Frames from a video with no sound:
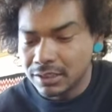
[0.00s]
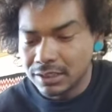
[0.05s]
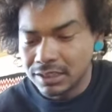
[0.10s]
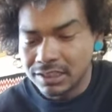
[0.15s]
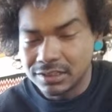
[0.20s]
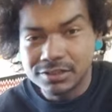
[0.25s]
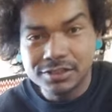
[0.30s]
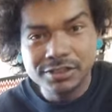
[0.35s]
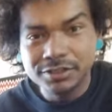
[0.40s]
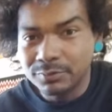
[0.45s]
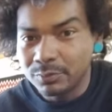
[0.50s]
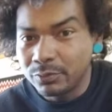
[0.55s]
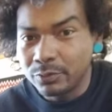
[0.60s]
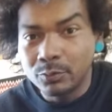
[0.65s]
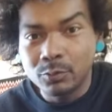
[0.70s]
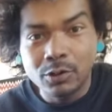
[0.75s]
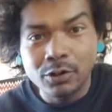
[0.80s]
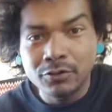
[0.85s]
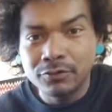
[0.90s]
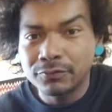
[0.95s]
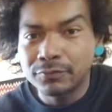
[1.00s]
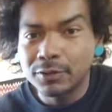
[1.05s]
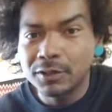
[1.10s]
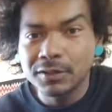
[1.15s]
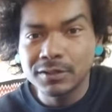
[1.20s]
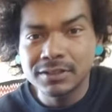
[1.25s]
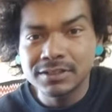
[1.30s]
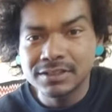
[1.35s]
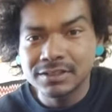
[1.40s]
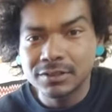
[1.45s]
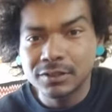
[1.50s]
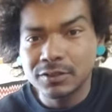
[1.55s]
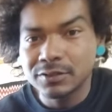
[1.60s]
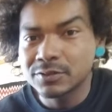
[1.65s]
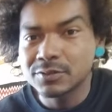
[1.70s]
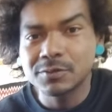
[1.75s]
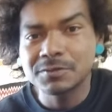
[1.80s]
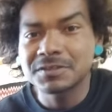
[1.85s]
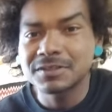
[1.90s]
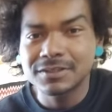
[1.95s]
and she wove rugs and all
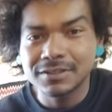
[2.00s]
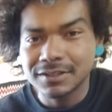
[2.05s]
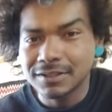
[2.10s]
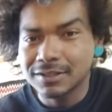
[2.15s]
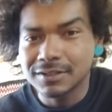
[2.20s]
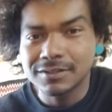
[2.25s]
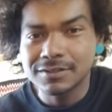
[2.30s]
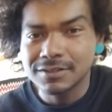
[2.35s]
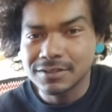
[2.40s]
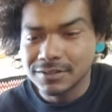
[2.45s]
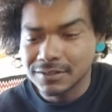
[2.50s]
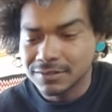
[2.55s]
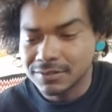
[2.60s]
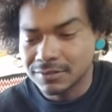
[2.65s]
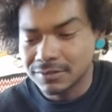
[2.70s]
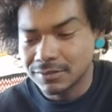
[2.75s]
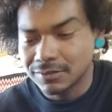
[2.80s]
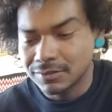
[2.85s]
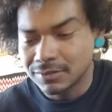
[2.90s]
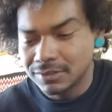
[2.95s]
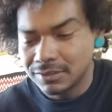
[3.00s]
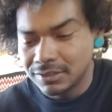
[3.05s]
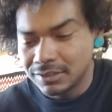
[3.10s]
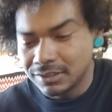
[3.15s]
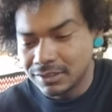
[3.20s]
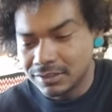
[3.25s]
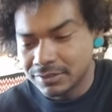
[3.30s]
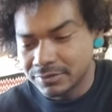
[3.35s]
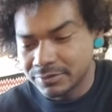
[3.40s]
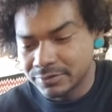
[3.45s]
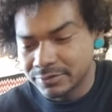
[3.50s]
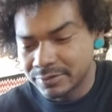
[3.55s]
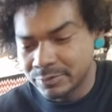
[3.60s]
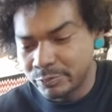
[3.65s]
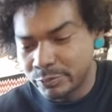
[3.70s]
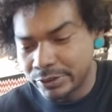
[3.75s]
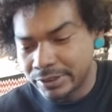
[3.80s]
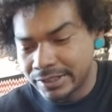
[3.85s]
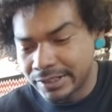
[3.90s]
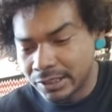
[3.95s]
sorts of things. So she was a
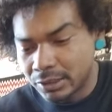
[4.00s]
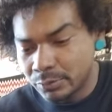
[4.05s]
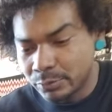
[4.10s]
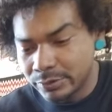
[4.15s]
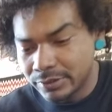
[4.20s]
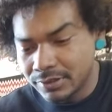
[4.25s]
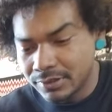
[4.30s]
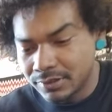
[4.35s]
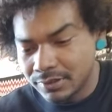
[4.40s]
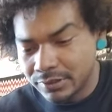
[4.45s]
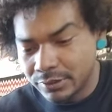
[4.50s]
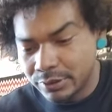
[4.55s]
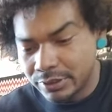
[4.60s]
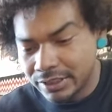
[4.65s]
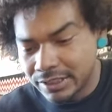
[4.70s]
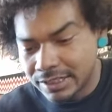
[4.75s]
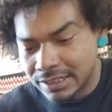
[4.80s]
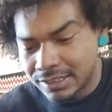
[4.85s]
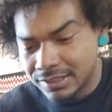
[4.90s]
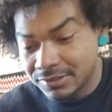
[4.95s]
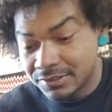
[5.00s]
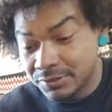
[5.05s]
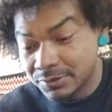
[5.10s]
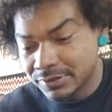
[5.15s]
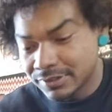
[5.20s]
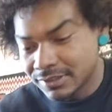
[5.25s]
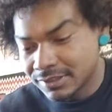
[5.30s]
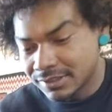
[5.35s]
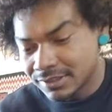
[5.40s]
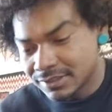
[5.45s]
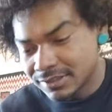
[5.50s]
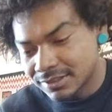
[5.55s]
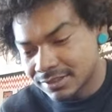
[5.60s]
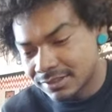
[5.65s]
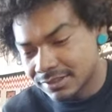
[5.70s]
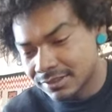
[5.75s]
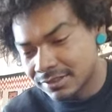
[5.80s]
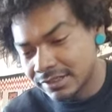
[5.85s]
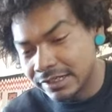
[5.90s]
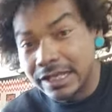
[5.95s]
big help in learning how to do this.
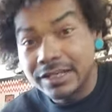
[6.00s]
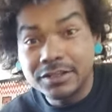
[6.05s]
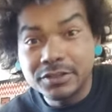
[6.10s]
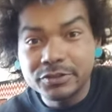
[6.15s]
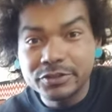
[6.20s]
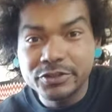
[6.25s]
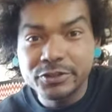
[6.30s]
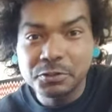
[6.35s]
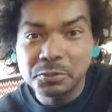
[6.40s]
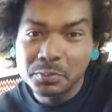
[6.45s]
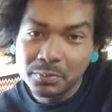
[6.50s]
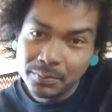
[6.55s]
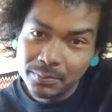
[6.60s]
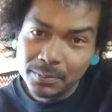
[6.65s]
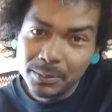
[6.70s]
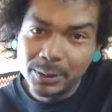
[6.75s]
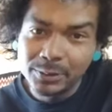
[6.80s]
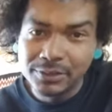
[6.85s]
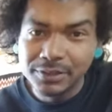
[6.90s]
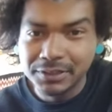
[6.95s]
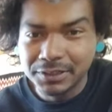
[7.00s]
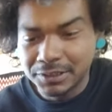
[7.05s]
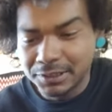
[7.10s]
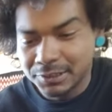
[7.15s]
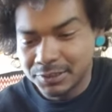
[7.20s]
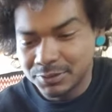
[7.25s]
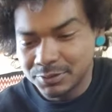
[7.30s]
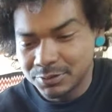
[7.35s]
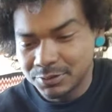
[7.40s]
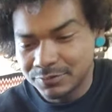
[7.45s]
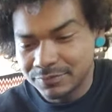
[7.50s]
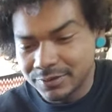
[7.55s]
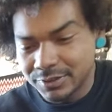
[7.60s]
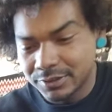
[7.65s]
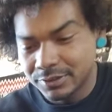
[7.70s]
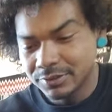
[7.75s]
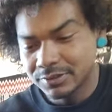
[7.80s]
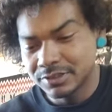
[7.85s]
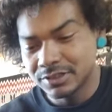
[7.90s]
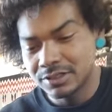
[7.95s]
In YouTube, I was looking at YouTube
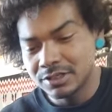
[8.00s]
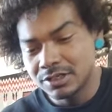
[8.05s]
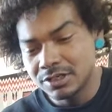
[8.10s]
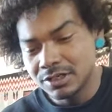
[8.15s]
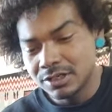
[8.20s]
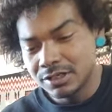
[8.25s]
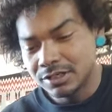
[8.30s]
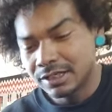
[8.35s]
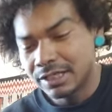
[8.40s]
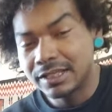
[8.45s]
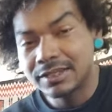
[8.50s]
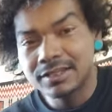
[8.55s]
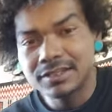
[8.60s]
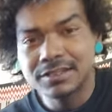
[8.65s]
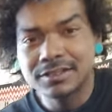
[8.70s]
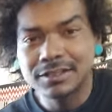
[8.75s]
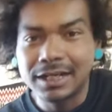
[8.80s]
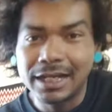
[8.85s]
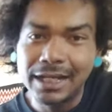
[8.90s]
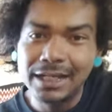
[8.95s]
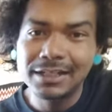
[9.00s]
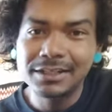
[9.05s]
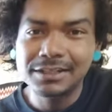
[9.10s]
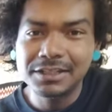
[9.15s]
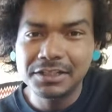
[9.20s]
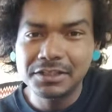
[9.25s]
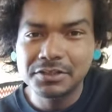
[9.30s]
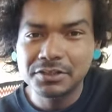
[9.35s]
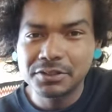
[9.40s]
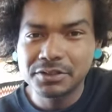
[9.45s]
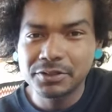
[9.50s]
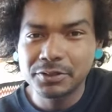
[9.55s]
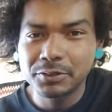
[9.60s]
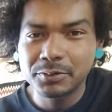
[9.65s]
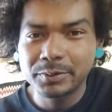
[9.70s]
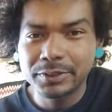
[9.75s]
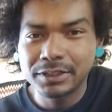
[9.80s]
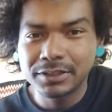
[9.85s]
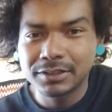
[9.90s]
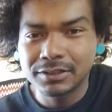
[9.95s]
videos. And the, I had a teacher showed
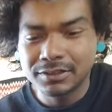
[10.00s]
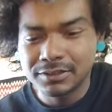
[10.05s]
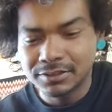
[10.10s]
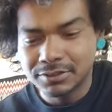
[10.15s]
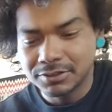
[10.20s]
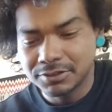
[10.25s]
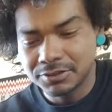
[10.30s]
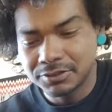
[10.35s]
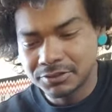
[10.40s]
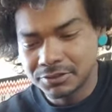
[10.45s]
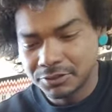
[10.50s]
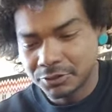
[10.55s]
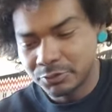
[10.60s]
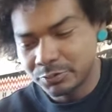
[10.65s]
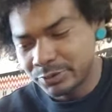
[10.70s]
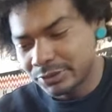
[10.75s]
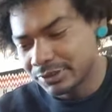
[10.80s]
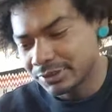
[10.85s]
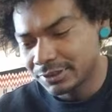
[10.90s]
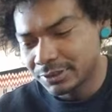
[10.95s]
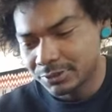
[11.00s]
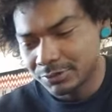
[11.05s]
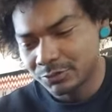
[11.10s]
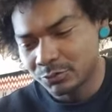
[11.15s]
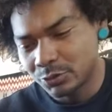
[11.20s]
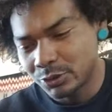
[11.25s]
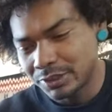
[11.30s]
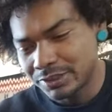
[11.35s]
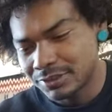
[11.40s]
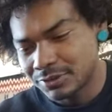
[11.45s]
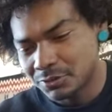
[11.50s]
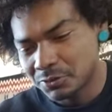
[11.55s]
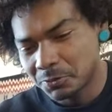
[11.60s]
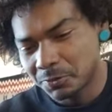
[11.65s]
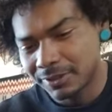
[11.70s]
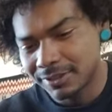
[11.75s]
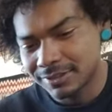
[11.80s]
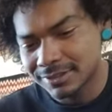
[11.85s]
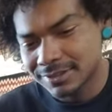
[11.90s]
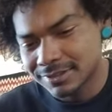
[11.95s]
me, showed me once or
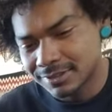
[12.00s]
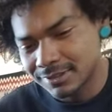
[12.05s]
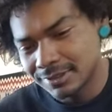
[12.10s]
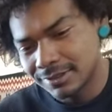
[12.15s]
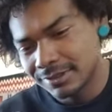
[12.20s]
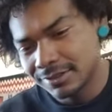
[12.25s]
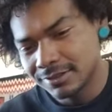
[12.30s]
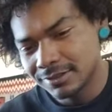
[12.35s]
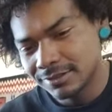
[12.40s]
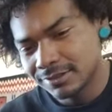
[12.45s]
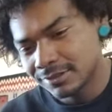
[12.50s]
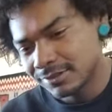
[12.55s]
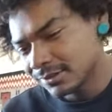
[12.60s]
twice. His